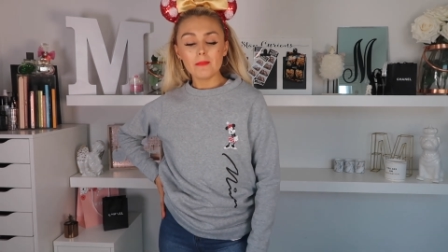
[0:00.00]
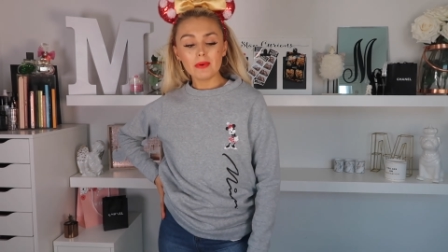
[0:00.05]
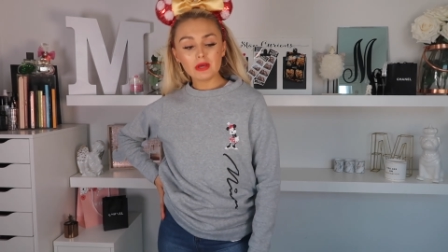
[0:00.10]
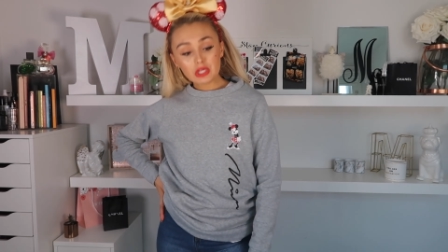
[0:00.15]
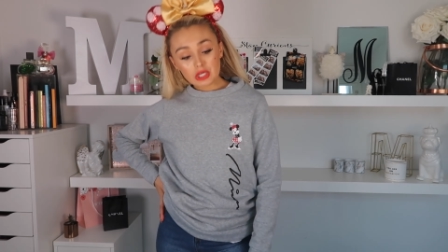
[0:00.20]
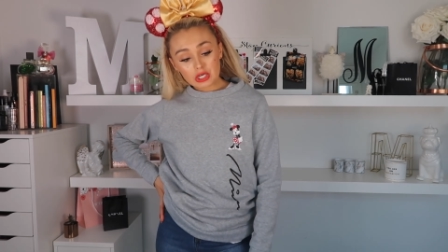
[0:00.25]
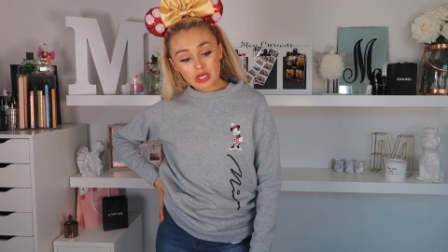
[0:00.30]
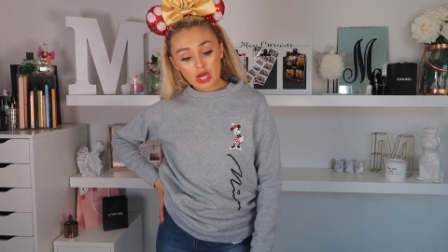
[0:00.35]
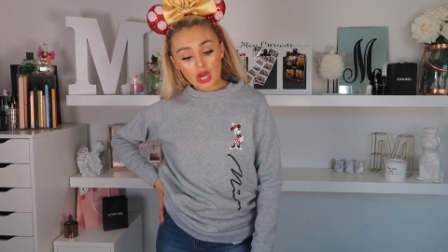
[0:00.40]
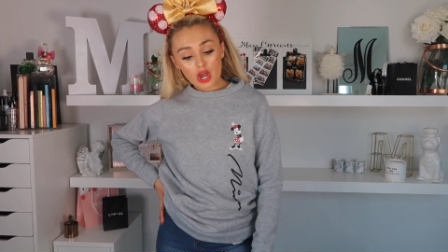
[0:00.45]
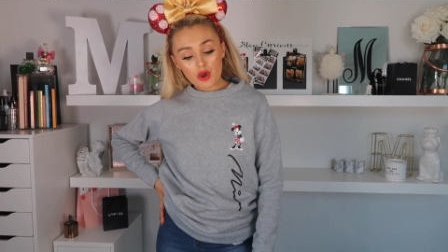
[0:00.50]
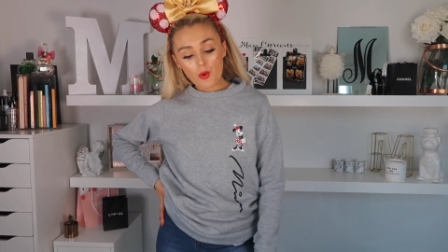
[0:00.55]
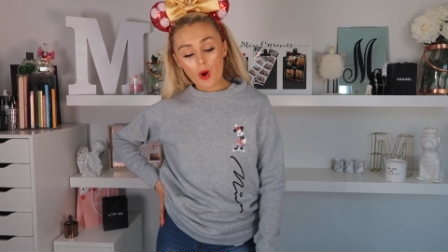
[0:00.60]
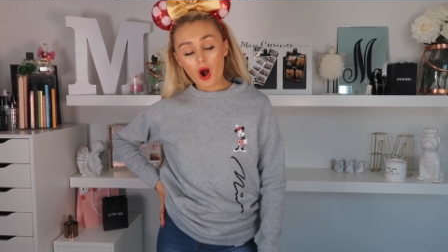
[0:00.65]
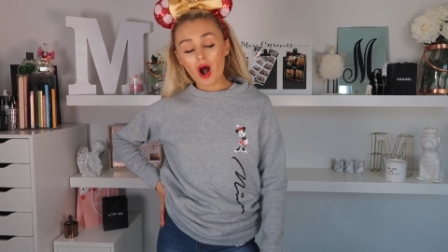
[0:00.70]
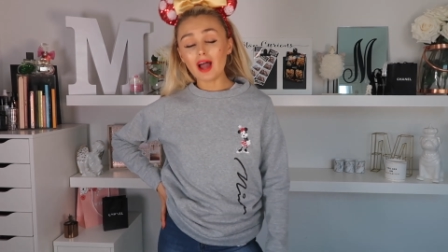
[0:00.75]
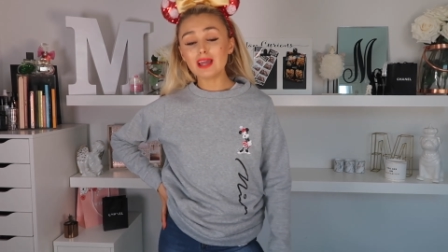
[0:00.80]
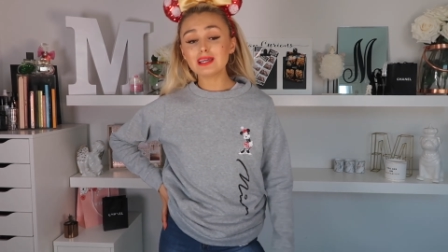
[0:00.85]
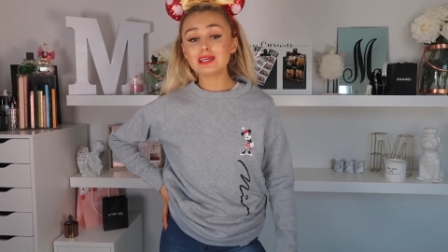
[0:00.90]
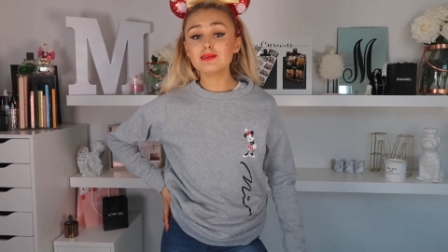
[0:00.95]
but you
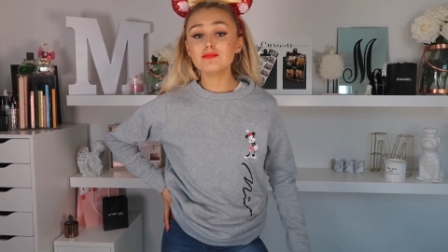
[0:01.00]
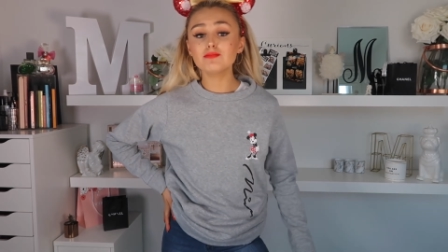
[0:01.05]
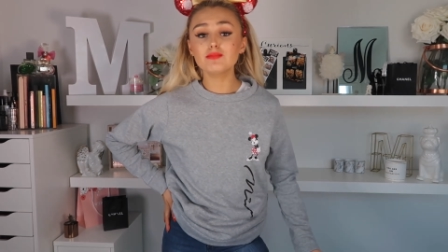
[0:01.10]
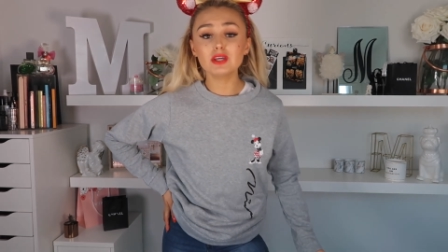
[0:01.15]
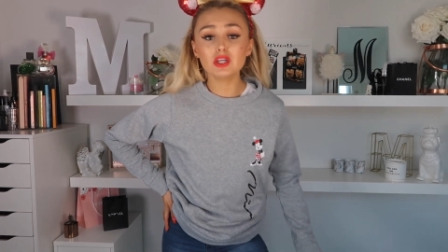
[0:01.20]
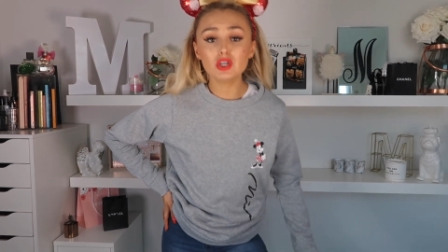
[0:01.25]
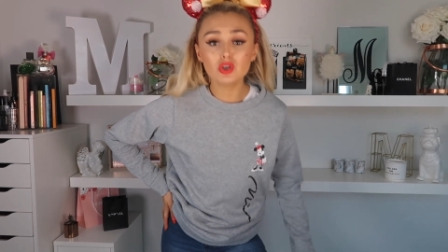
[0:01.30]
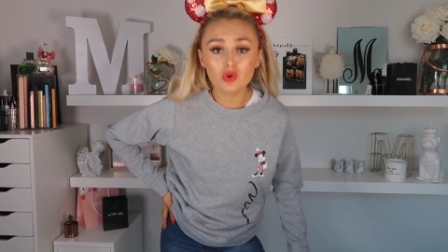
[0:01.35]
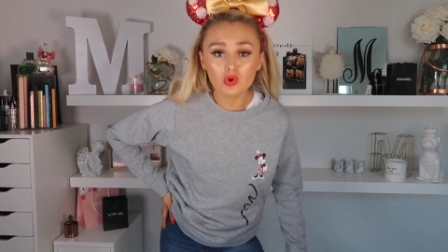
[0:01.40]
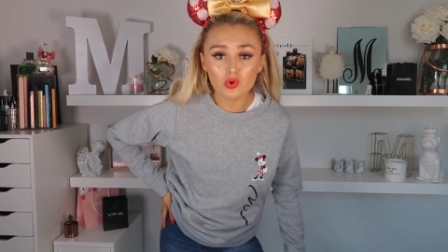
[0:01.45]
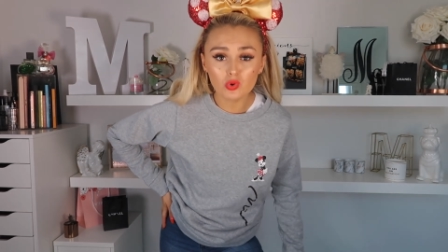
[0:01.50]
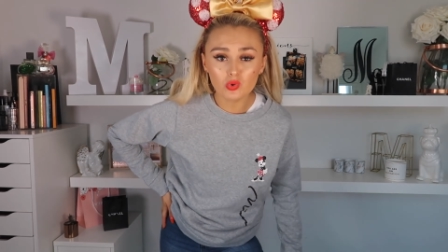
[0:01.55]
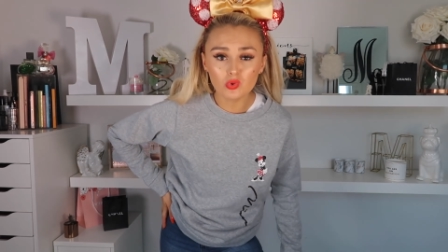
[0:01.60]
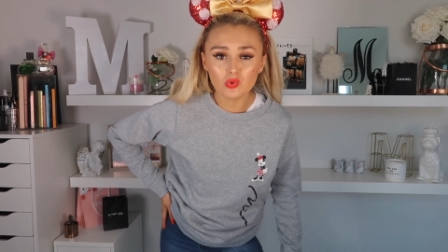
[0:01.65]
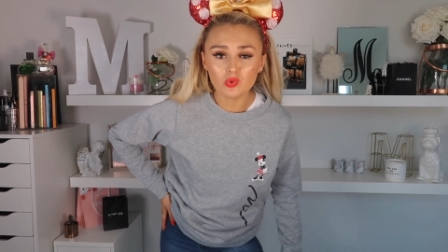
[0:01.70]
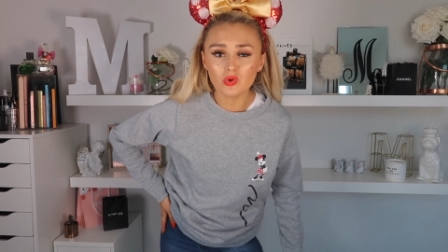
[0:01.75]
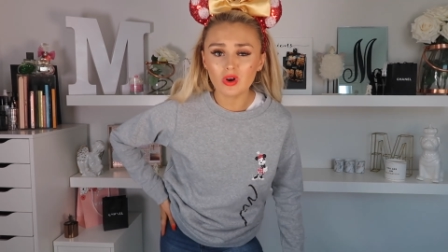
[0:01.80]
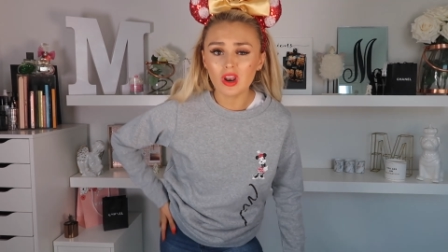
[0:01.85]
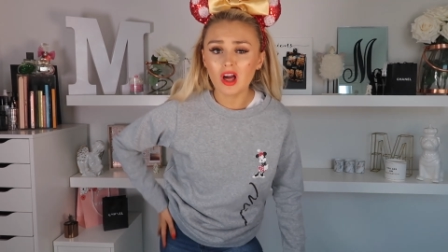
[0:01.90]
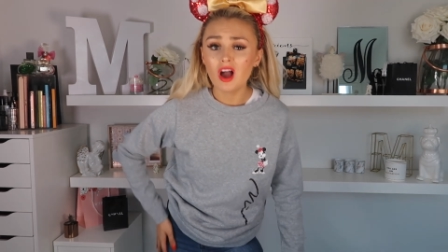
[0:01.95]
know I can be
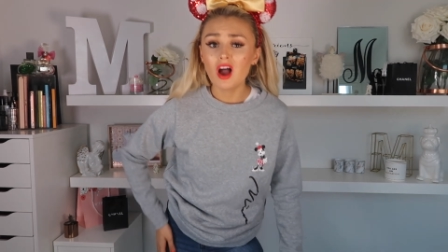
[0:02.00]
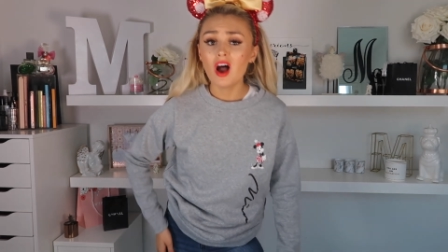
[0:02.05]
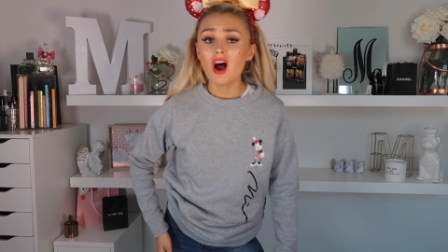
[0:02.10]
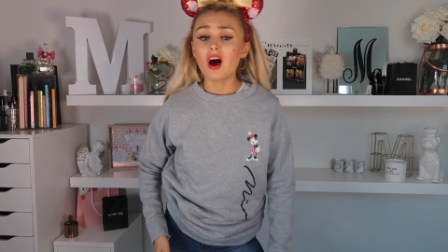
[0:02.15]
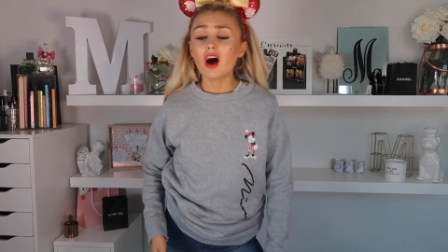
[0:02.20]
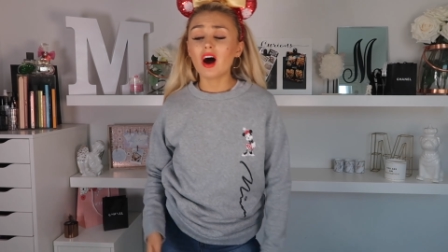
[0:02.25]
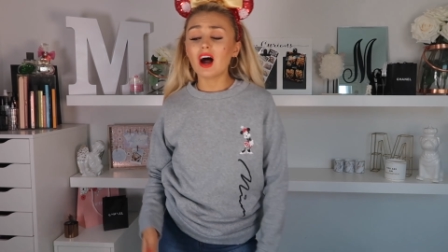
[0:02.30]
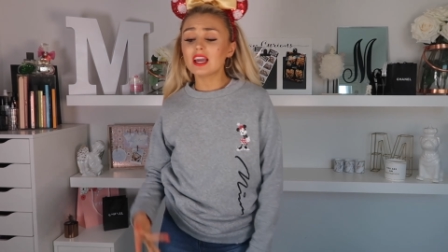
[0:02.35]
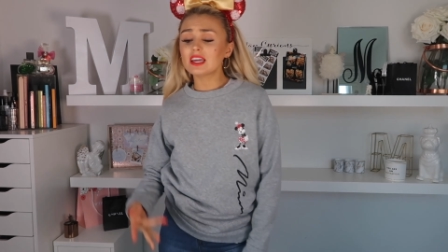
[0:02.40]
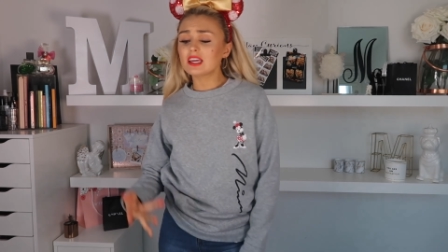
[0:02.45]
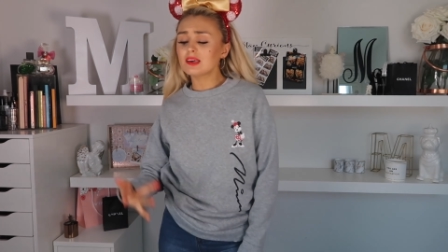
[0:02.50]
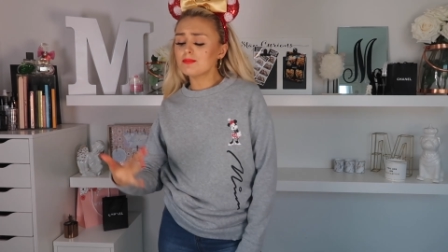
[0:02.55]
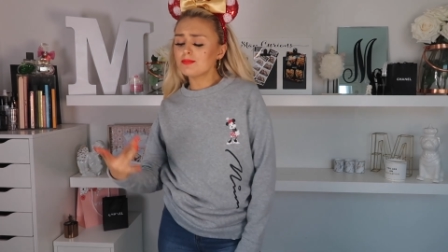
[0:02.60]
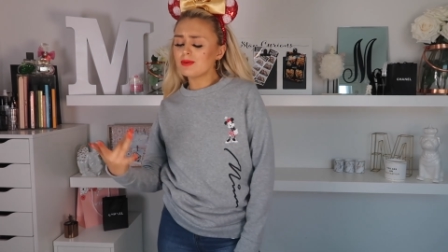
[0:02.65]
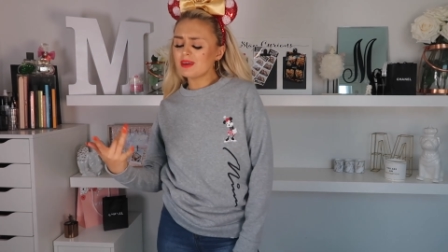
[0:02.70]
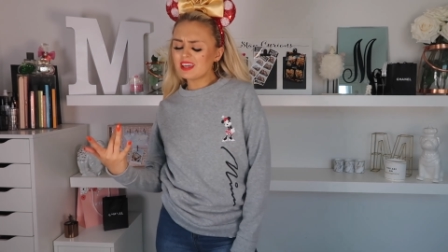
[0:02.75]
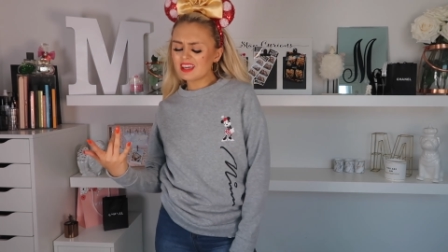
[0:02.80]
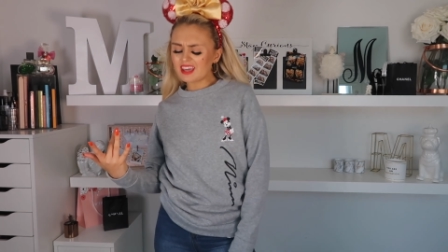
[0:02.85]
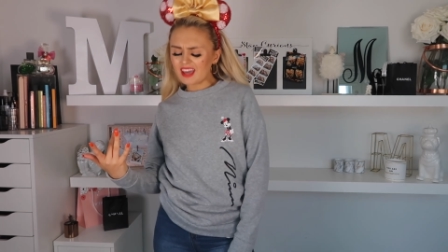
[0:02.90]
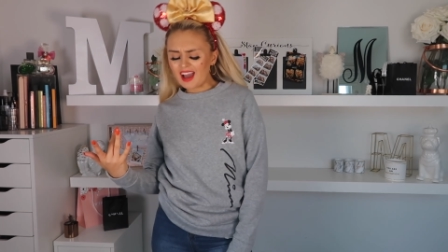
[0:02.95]
cool I can
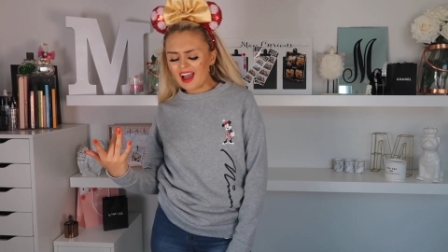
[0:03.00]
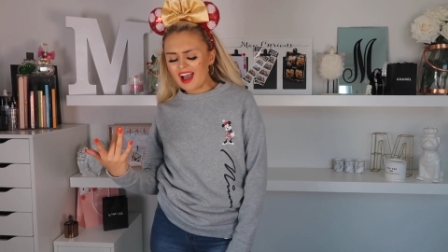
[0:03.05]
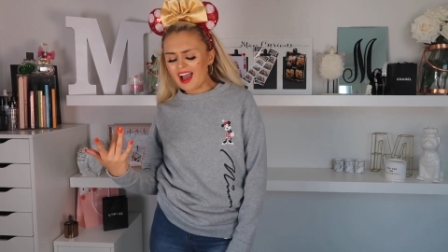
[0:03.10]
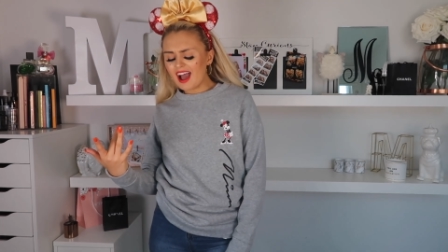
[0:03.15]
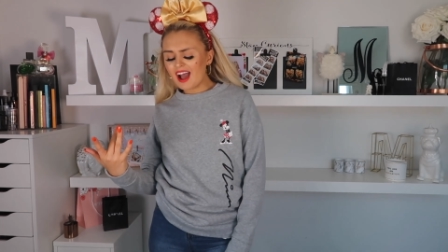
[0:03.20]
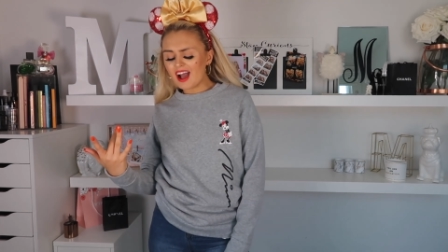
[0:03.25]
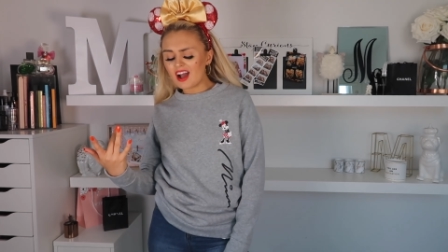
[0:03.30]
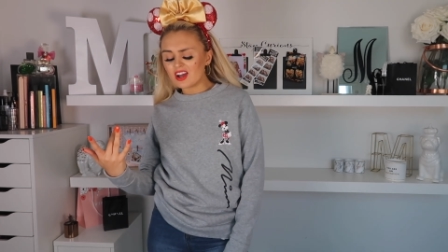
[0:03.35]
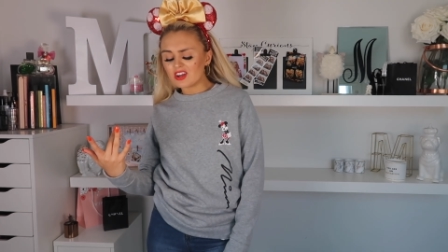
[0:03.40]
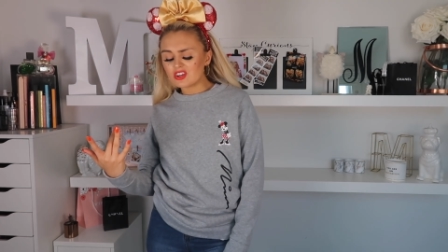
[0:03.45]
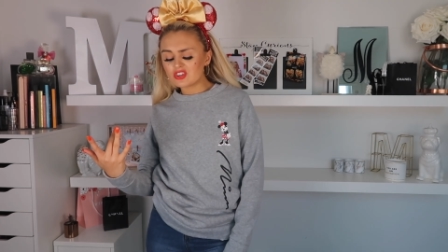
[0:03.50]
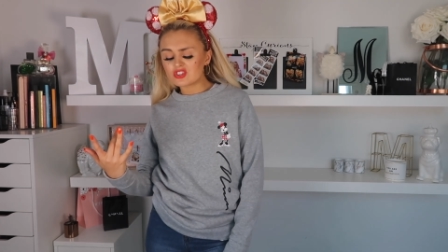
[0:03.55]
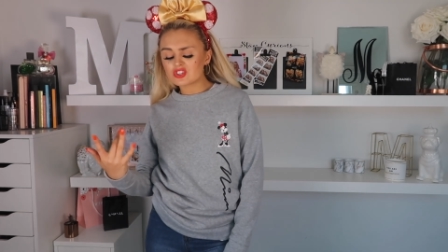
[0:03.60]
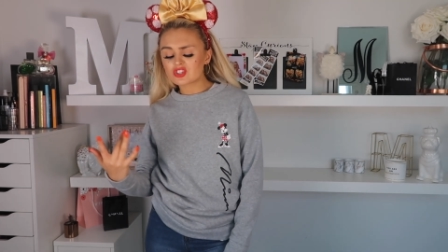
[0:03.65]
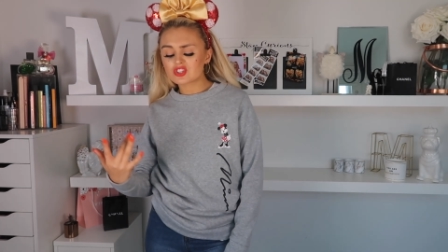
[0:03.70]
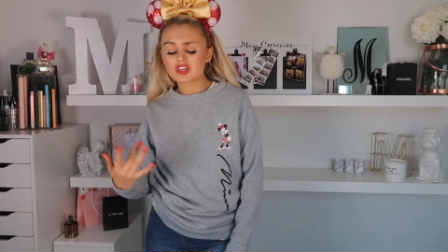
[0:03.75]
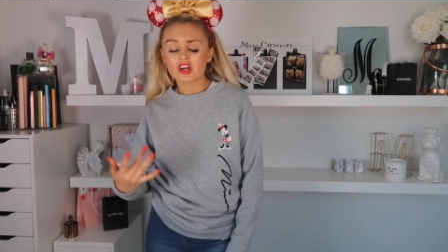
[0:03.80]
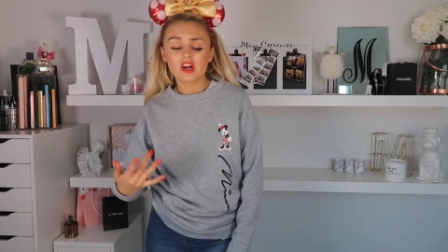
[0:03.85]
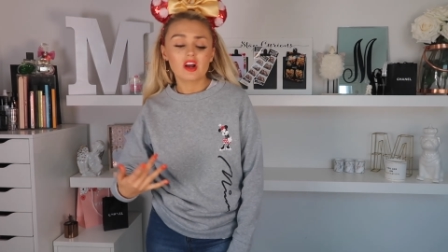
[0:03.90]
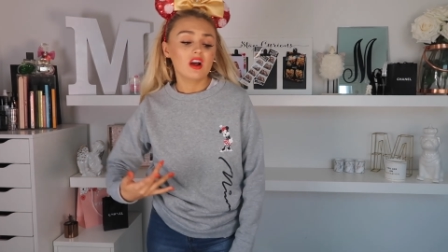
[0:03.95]
be
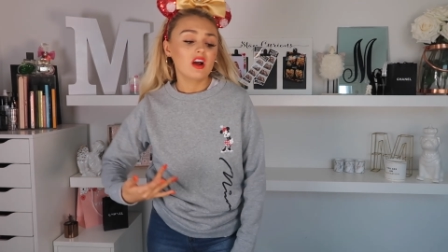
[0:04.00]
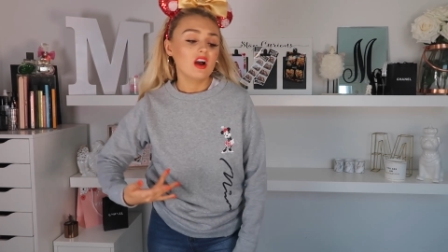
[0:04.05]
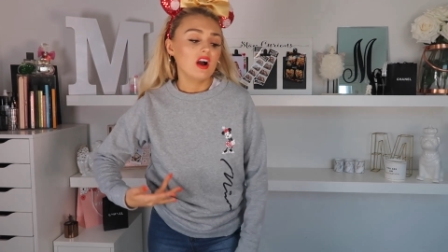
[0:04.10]
cash